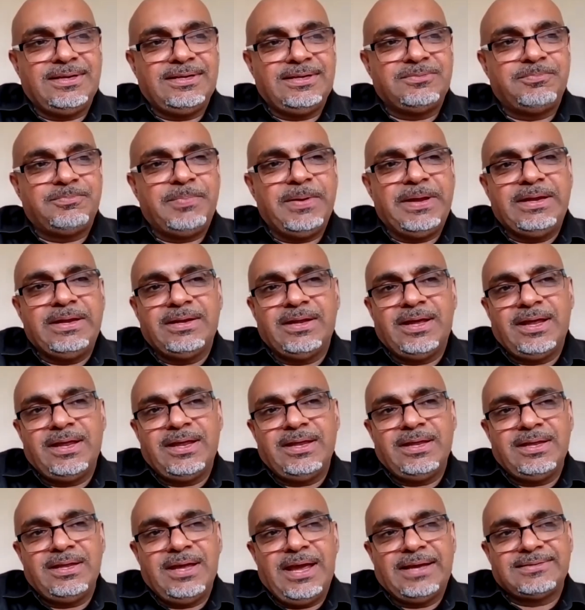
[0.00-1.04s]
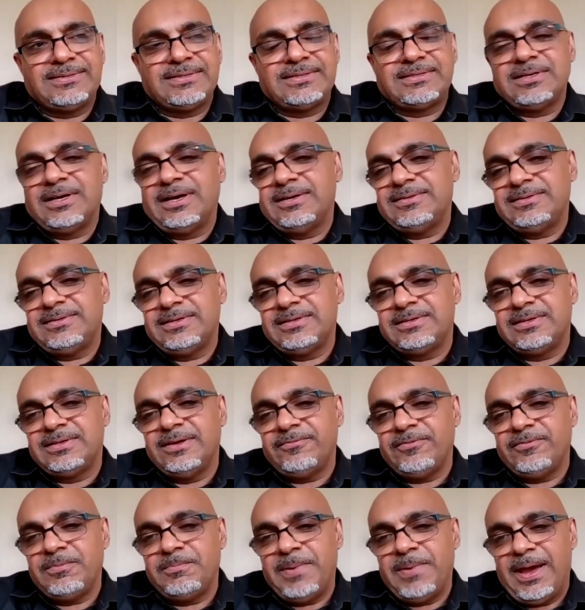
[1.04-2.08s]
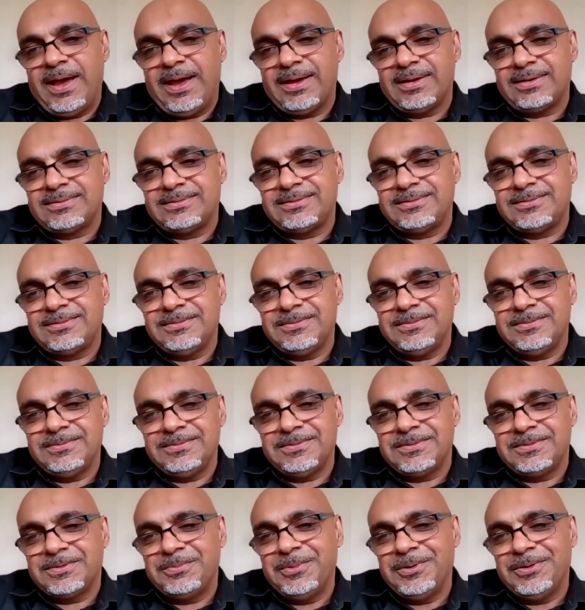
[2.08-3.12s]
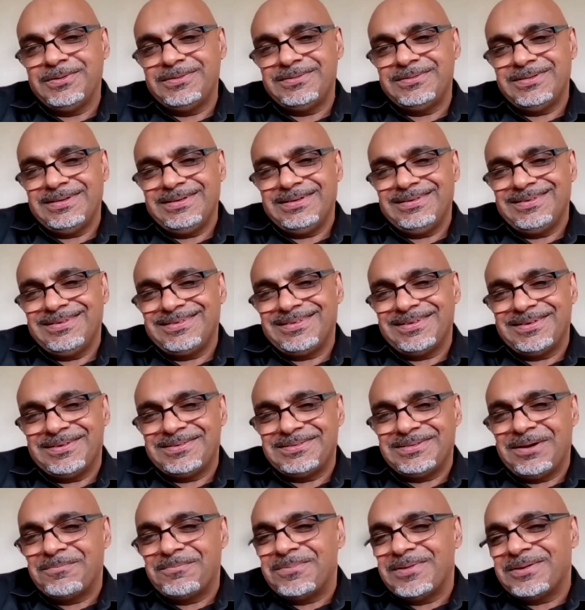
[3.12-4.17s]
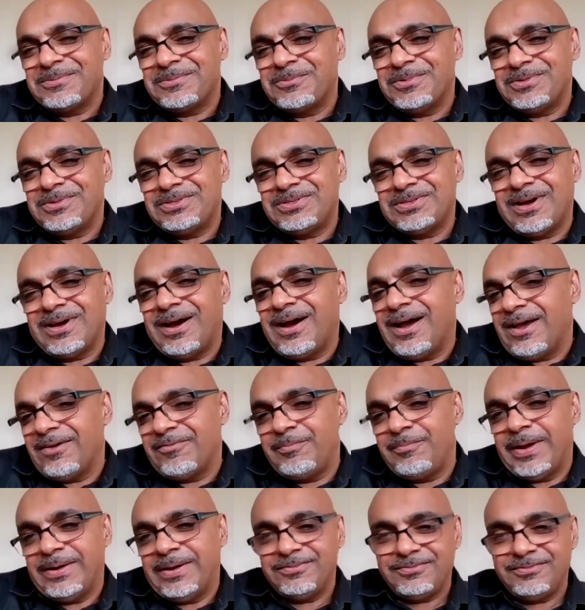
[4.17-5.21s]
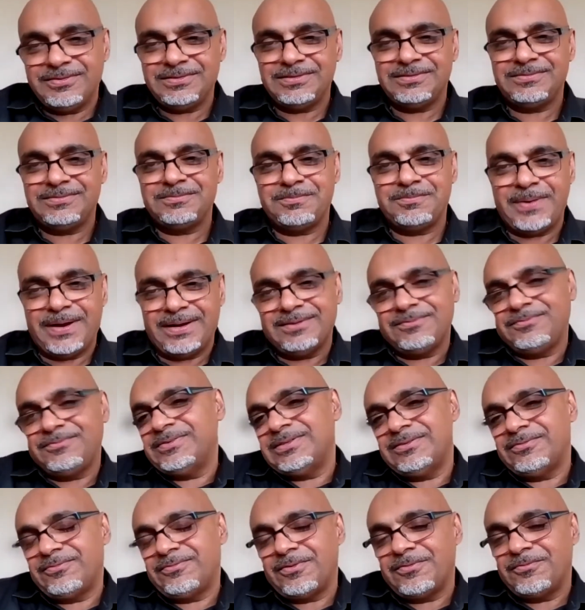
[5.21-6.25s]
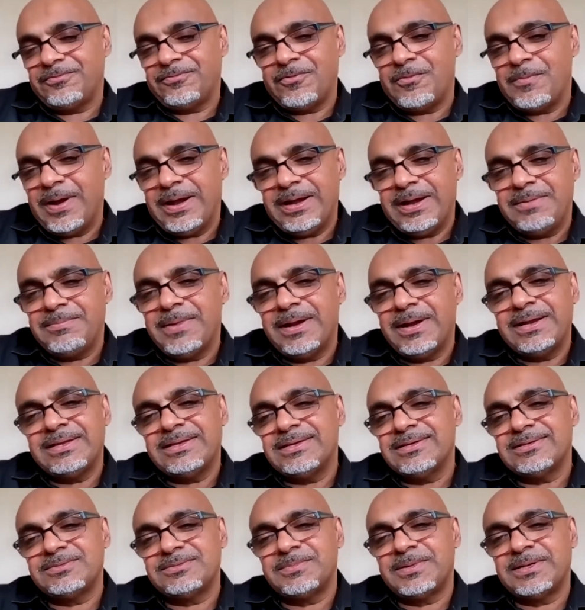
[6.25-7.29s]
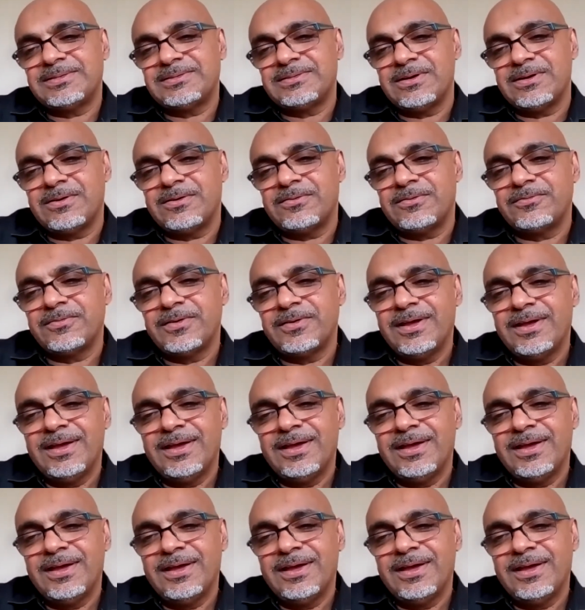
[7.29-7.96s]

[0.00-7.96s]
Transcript: been a exercise in giving back to the community, something which I have benefited from for many years myself.